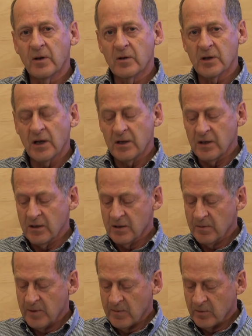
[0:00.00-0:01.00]
There's ideas
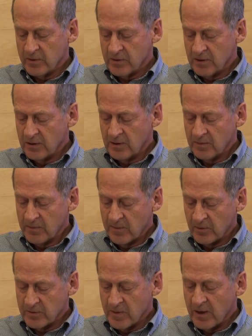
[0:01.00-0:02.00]
in
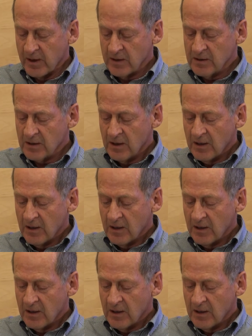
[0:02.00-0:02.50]
people's minds.